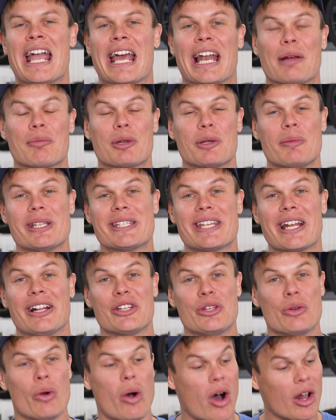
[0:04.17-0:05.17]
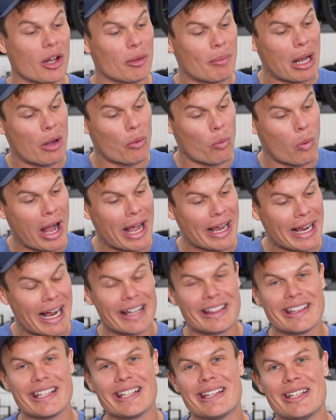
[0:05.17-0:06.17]
and I'm going to be telling you all about why I
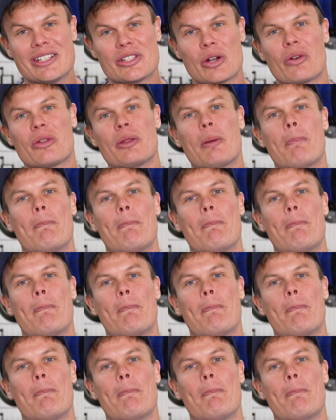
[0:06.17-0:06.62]
think these are the